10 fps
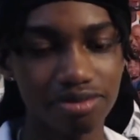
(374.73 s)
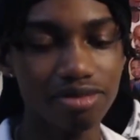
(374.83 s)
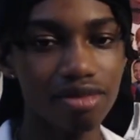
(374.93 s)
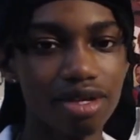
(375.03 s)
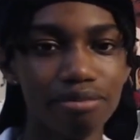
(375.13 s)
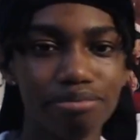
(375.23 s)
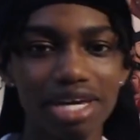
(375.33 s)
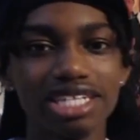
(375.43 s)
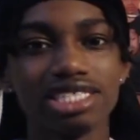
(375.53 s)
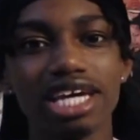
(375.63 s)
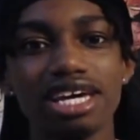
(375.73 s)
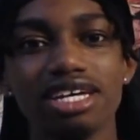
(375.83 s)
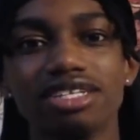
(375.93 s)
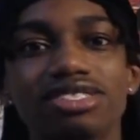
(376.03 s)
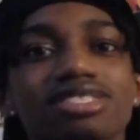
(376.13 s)
man. This is Big a change.
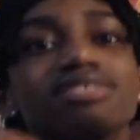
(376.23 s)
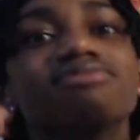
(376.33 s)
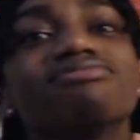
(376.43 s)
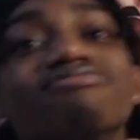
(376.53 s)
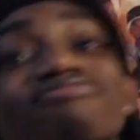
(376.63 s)
proud day, man.